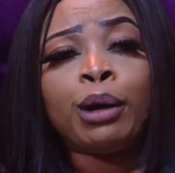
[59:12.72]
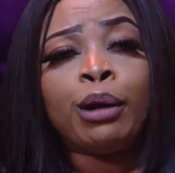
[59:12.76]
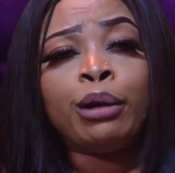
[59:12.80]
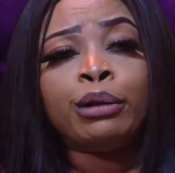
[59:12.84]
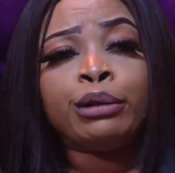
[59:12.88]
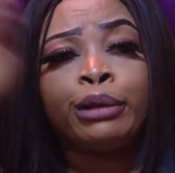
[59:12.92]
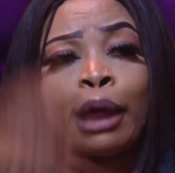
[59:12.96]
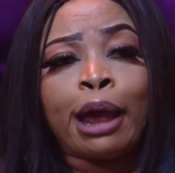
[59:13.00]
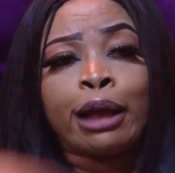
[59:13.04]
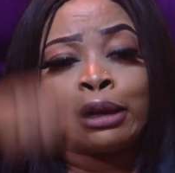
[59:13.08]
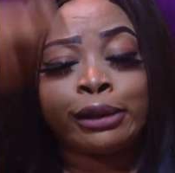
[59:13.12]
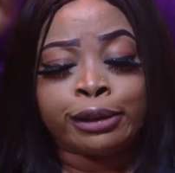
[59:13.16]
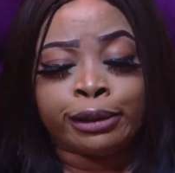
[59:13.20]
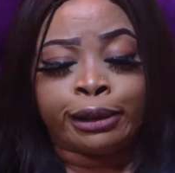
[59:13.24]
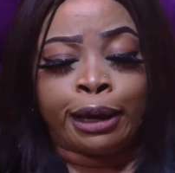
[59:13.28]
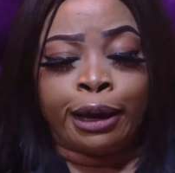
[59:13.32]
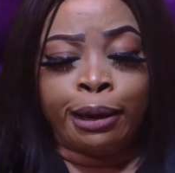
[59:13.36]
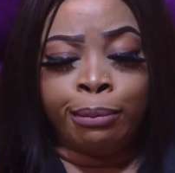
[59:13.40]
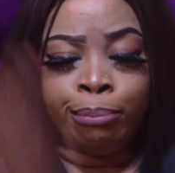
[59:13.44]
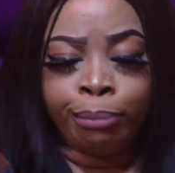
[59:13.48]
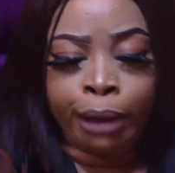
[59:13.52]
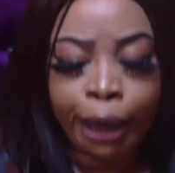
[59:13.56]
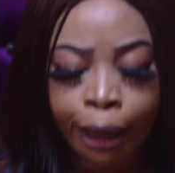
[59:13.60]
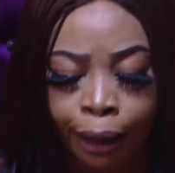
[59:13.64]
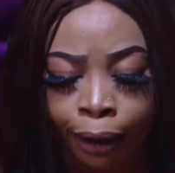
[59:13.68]
not they
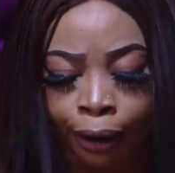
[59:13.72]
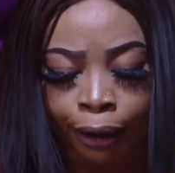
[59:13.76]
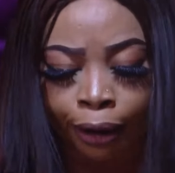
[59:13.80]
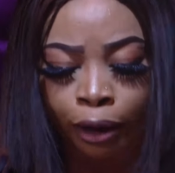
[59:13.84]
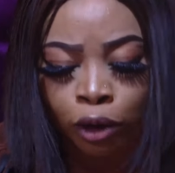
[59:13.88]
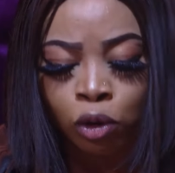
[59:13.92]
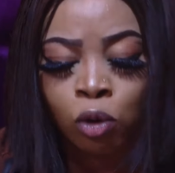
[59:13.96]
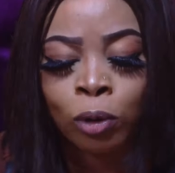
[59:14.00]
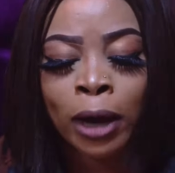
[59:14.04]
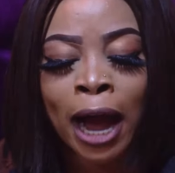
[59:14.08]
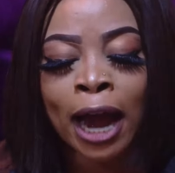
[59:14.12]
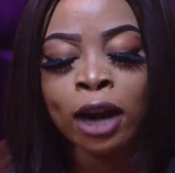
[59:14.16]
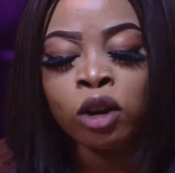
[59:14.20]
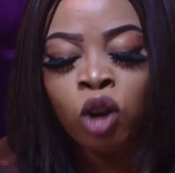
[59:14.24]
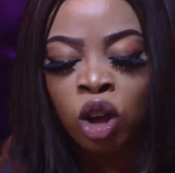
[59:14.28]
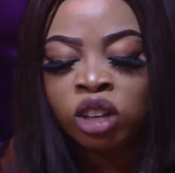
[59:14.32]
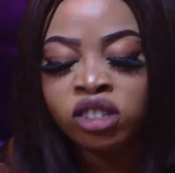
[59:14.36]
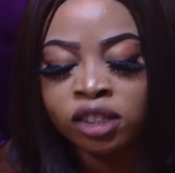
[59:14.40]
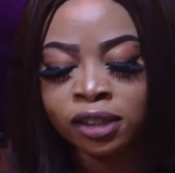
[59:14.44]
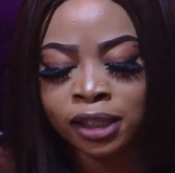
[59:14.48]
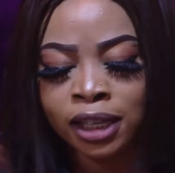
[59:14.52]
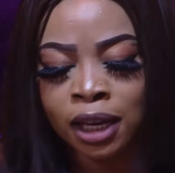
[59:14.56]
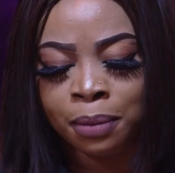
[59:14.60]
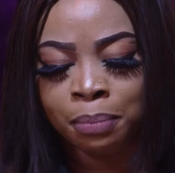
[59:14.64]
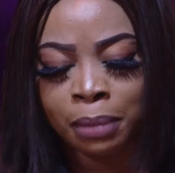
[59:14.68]
see me. You cannot
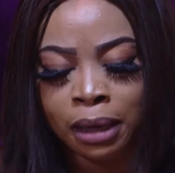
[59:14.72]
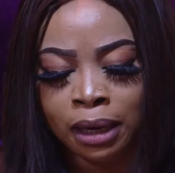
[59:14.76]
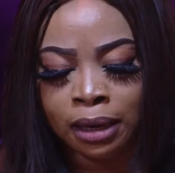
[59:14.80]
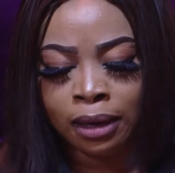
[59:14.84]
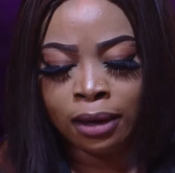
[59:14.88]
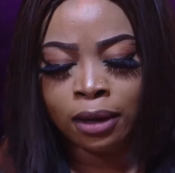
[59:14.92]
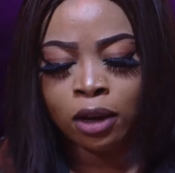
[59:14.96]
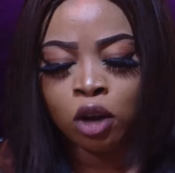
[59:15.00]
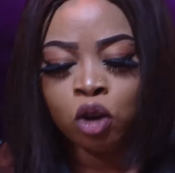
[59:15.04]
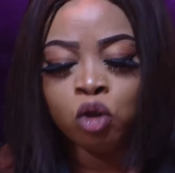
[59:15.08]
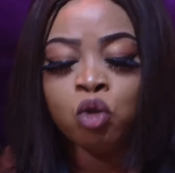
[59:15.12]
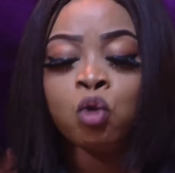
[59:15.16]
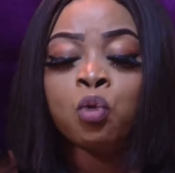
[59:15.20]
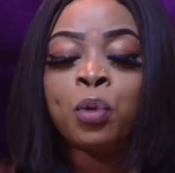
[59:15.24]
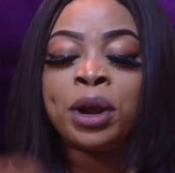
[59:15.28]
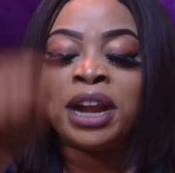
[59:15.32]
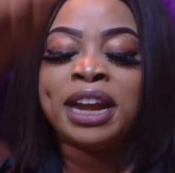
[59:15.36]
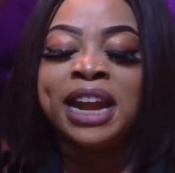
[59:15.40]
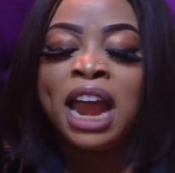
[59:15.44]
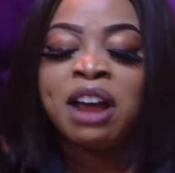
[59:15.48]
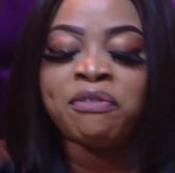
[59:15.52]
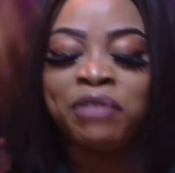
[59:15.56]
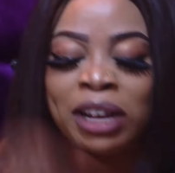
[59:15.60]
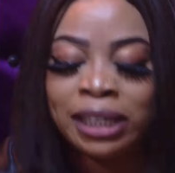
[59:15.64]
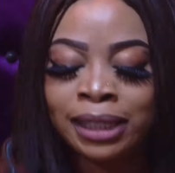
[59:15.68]
see me. You will
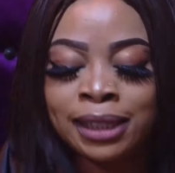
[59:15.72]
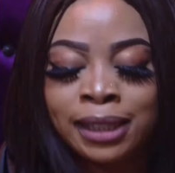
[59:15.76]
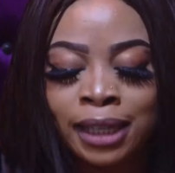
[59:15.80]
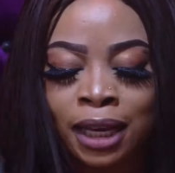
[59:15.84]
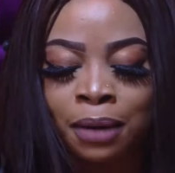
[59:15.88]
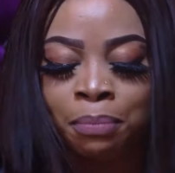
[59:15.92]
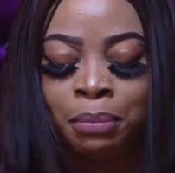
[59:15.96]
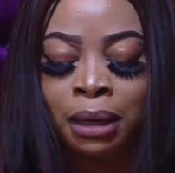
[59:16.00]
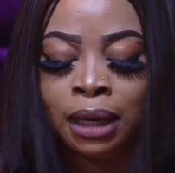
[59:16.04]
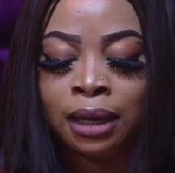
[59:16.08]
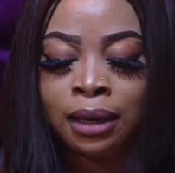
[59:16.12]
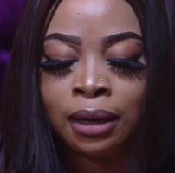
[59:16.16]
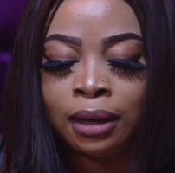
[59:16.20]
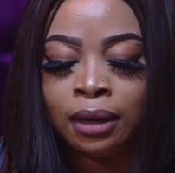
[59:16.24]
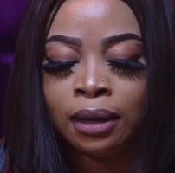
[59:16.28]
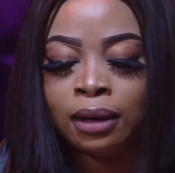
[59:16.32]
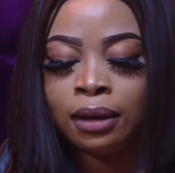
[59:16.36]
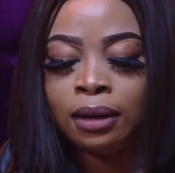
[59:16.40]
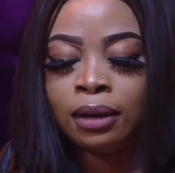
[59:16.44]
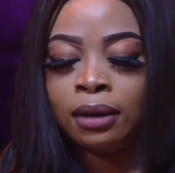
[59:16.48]
never see me.